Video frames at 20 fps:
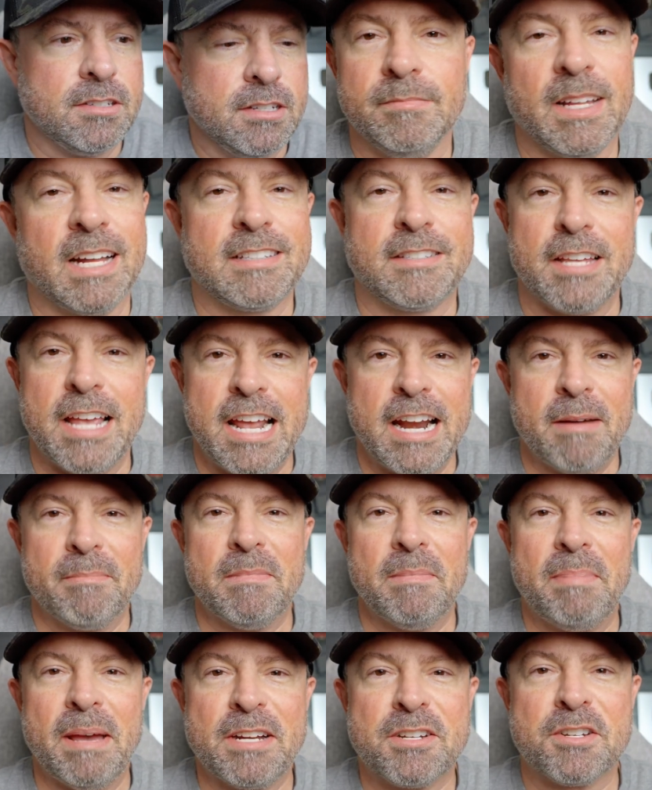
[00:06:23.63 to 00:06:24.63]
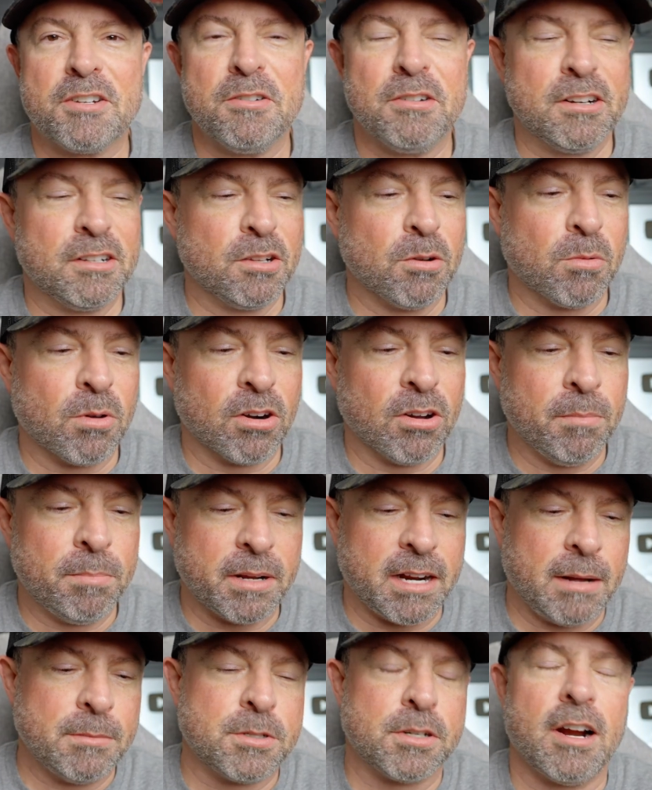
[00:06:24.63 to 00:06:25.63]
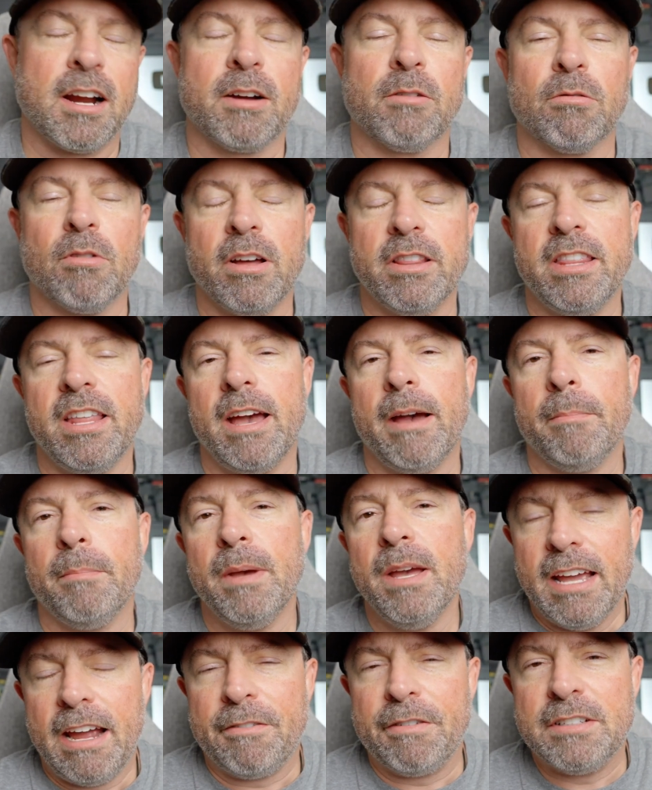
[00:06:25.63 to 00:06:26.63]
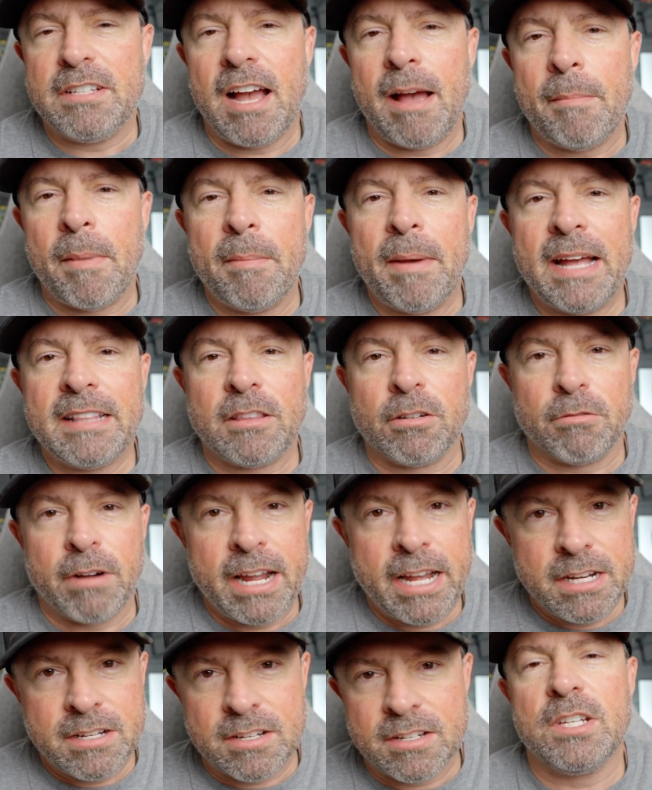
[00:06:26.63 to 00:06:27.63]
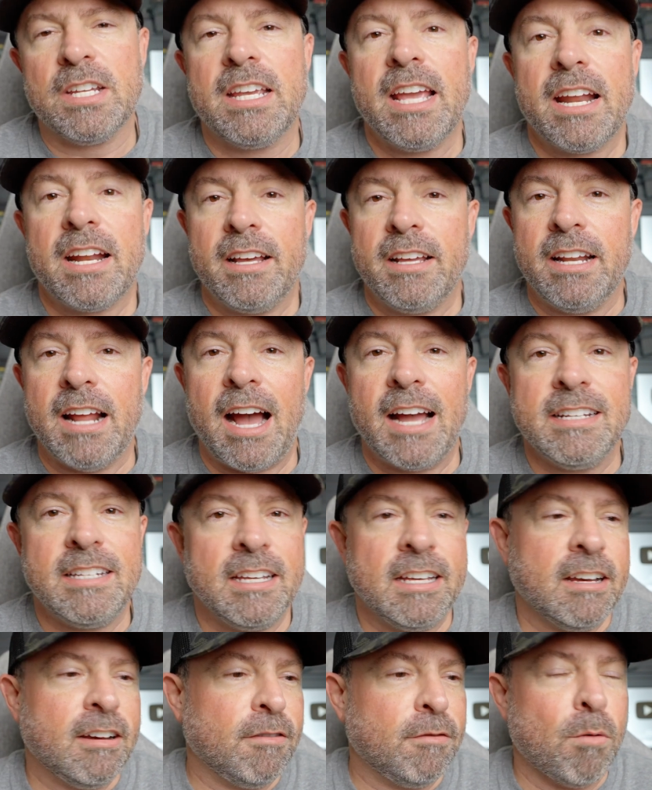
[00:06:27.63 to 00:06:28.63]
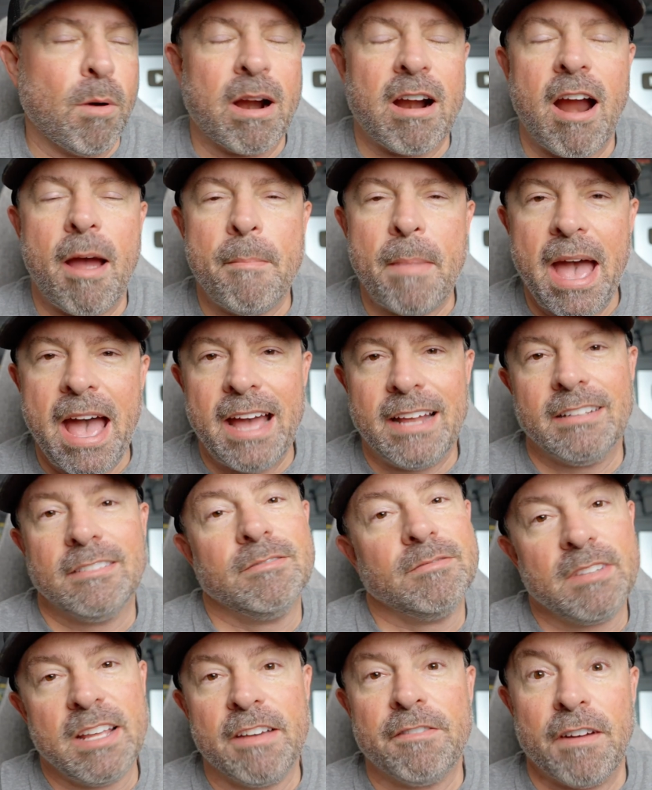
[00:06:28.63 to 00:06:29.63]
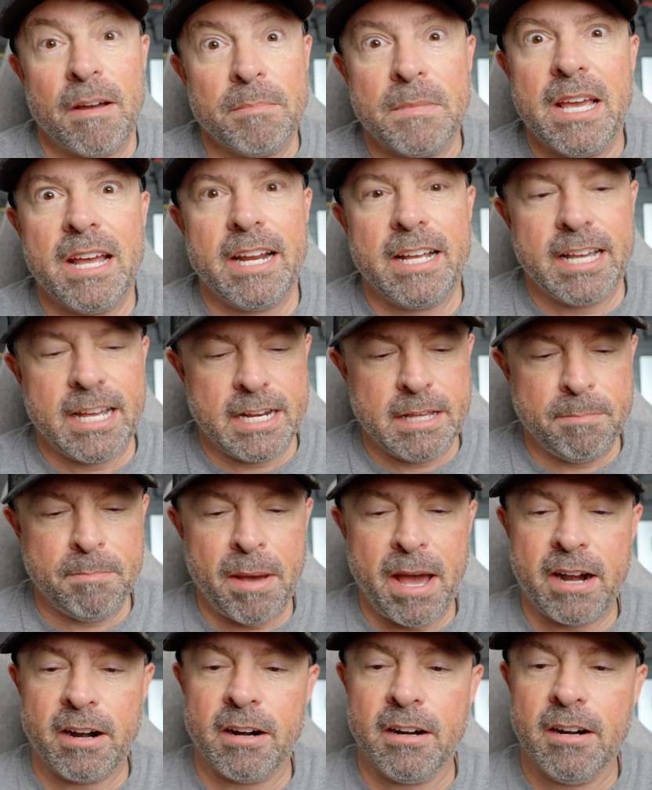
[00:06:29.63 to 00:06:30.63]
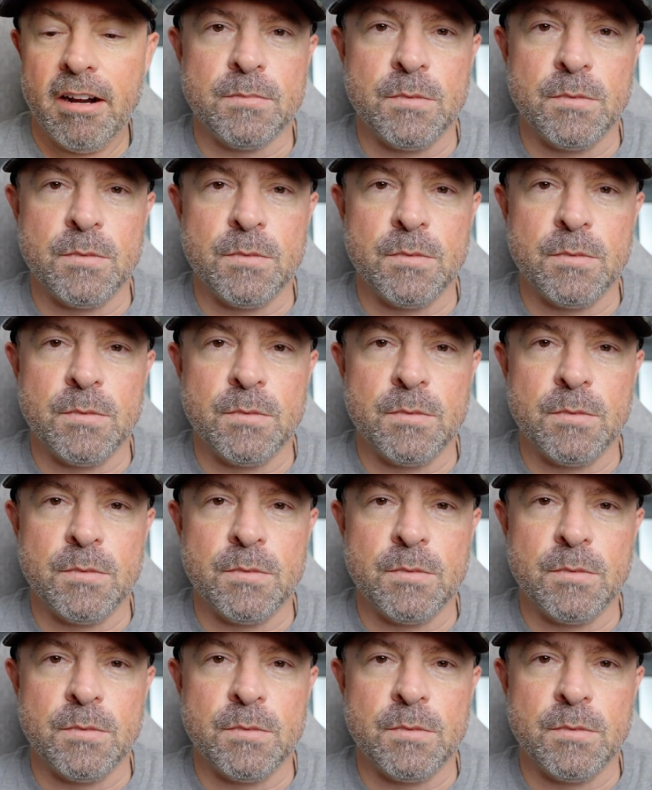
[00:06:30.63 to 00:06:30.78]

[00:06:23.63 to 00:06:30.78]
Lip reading: I'm not saying I'm the best shooter in the world, but I'm trying to run them every time I'm at the range just to get an idea of where I'm at and if I'm getting any better.